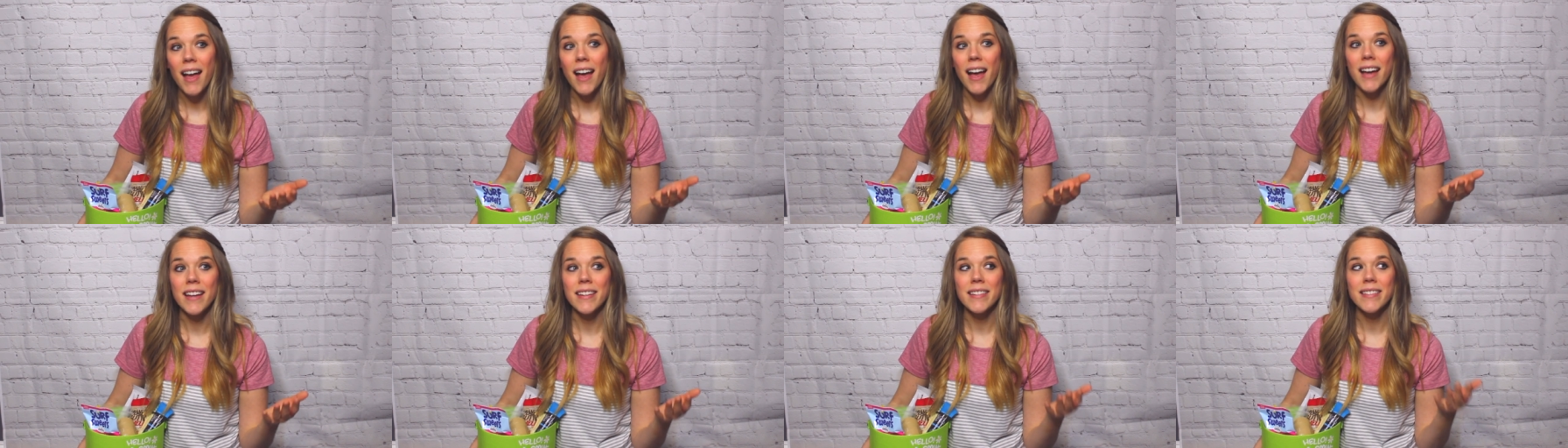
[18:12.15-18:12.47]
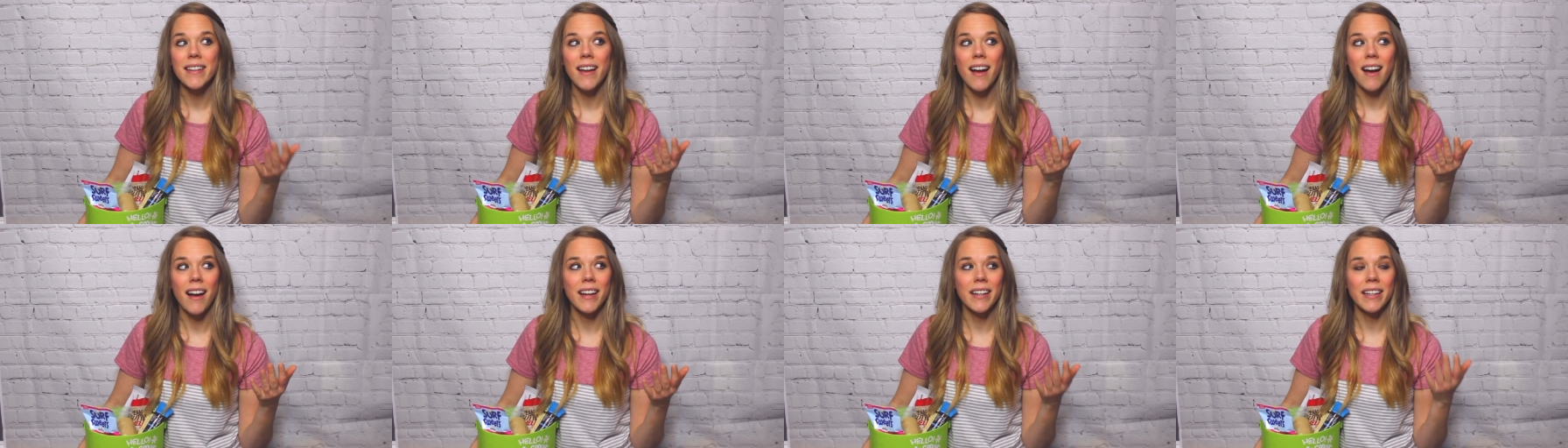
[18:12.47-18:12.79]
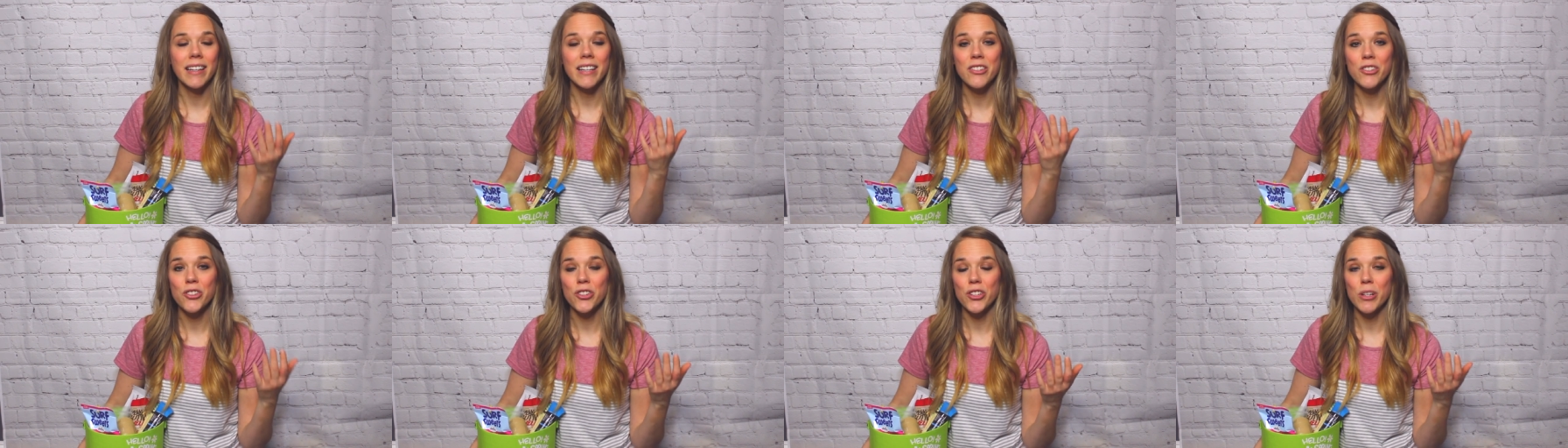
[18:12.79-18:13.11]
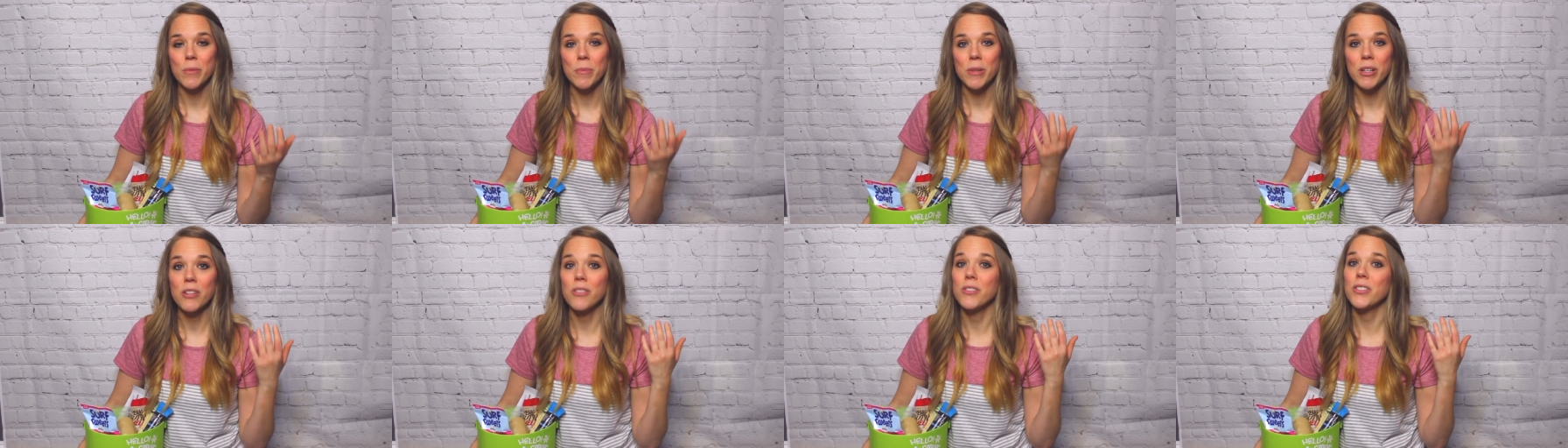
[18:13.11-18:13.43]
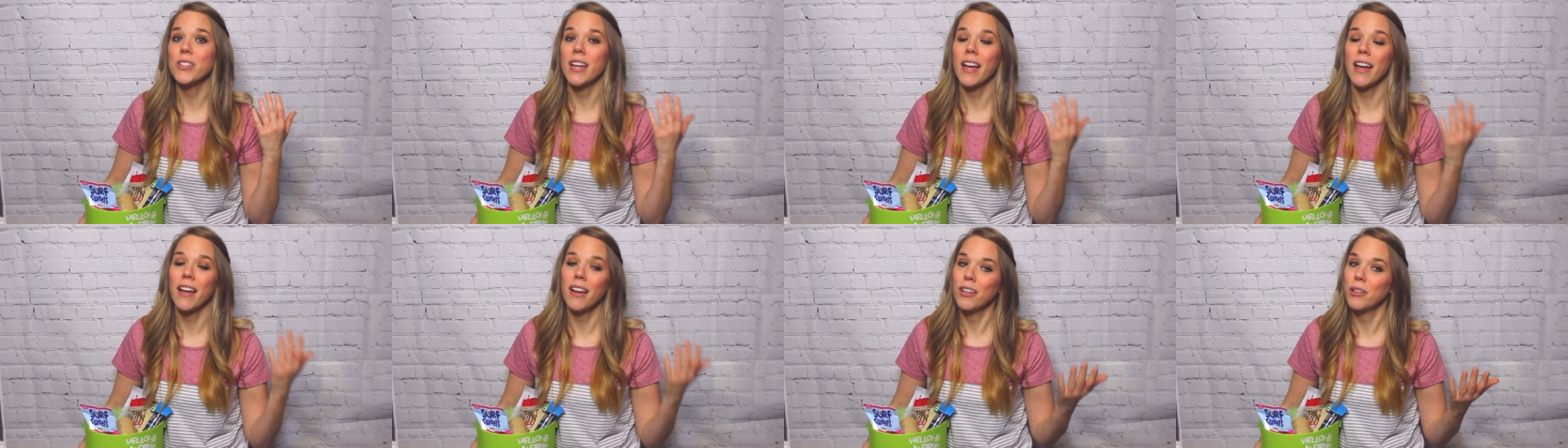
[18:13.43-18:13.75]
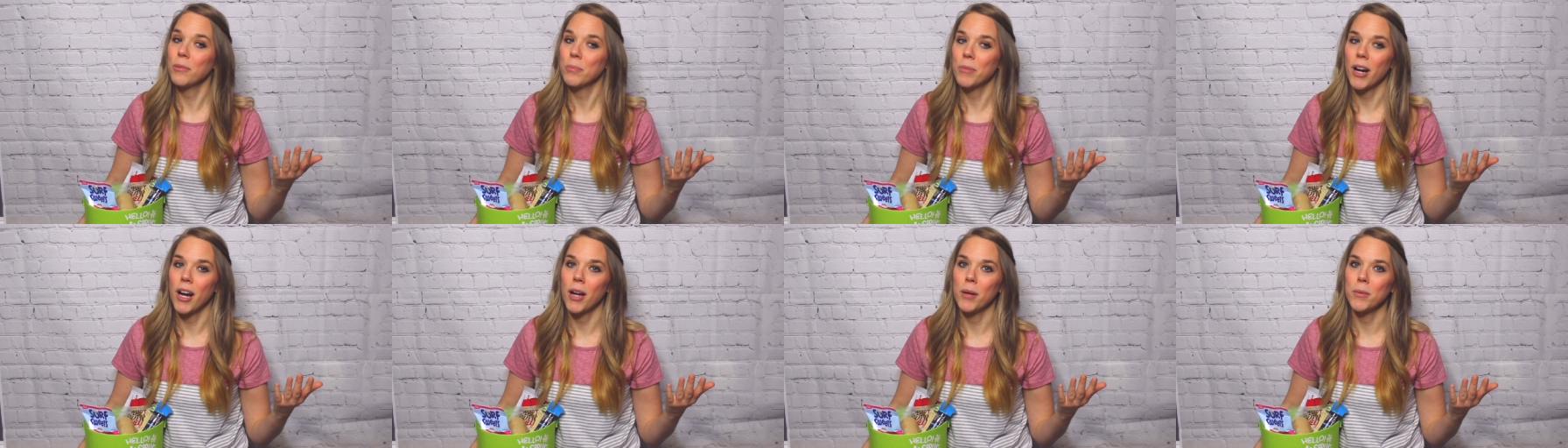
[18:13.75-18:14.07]
and not contribute to
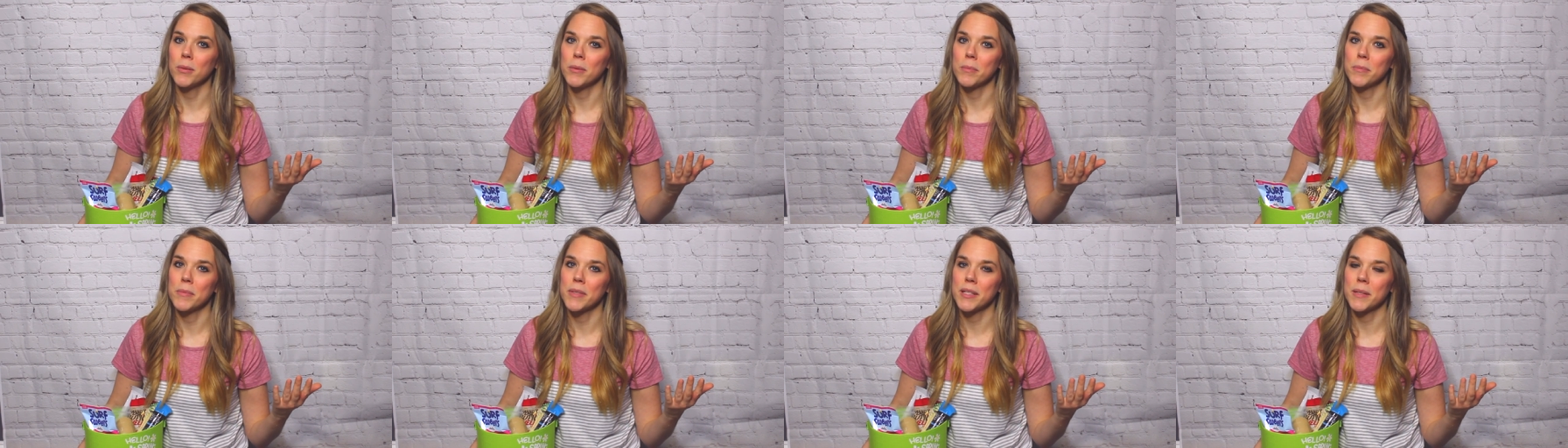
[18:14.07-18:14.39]
health problems.